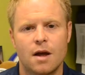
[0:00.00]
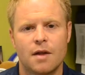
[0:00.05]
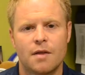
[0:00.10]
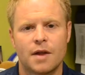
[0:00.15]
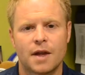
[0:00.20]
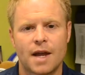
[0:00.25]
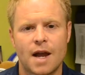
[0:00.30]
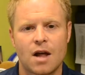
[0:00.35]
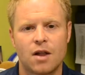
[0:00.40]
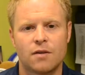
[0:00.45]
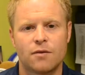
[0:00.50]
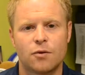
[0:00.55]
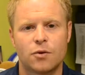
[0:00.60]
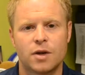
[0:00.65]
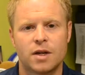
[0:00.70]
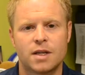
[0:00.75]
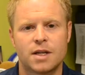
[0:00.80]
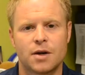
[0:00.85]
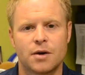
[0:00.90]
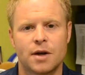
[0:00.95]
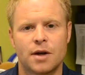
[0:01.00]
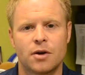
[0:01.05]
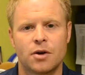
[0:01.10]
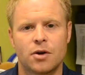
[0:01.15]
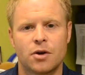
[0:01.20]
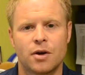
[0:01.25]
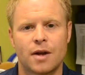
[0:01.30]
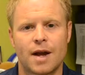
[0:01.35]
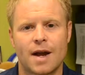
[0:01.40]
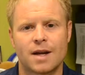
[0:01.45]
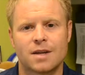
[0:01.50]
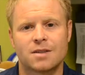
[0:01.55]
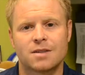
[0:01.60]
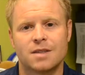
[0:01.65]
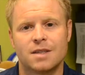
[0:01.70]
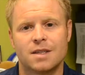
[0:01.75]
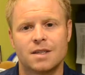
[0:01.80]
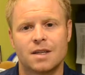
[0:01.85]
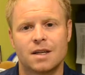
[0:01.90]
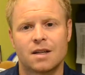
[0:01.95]
The California dairy herd
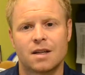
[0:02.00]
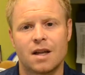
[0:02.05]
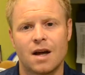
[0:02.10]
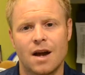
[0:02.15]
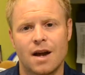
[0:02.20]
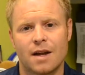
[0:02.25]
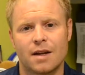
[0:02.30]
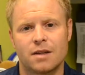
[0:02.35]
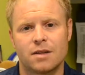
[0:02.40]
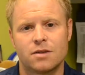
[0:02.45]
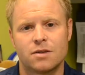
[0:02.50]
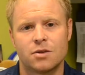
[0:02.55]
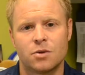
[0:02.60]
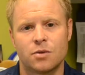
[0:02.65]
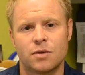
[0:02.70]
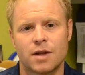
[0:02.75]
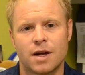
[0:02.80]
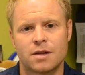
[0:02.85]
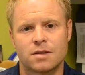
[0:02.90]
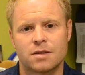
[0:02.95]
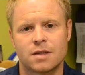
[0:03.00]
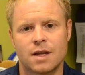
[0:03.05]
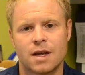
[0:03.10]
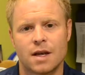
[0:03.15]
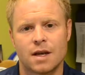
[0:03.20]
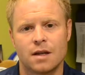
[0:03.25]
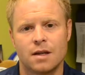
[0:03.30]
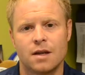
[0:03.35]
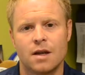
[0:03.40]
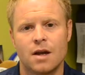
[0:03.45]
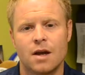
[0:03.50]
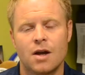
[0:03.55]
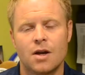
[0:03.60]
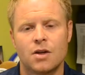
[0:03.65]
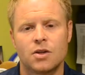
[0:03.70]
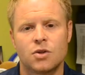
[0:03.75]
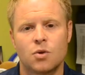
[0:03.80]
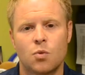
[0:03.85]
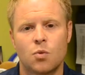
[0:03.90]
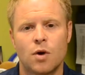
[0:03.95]
actually declined 2,000 head
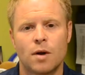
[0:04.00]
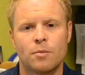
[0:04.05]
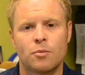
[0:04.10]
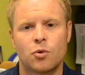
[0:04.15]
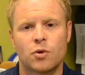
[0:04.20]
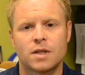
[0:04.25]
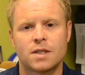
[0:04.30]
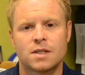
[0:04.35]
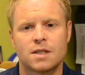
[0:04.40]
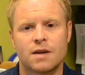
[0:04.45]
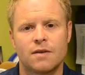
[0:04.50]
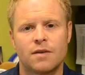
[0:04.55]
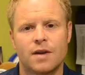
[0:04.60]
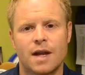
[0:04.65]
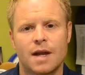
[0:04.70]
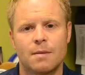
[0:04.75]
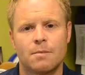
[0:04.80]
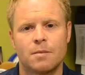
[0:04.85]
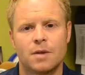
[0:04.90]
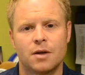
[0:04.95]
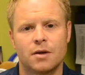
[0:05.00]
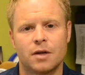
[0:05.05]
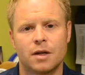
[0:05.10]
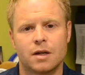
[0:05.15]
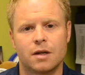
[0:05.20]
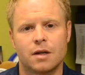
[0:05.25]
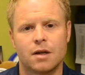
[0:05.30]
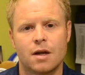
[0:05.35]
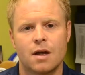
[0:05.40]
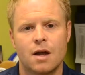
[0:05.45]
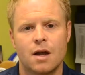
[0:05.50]
to 1.78 million,